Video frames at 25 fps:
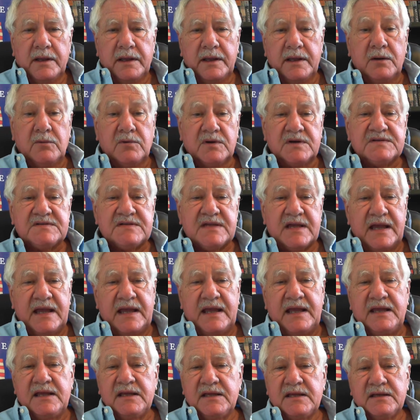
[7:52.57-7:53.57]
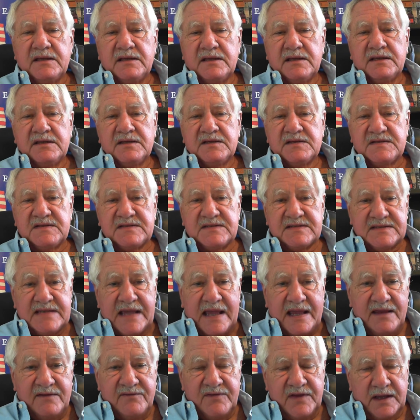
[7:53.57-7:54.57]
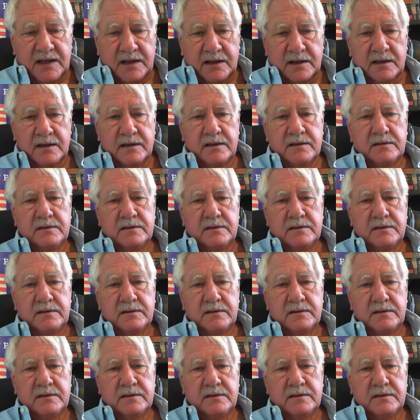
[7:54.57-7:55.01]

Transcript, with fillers: It was a saving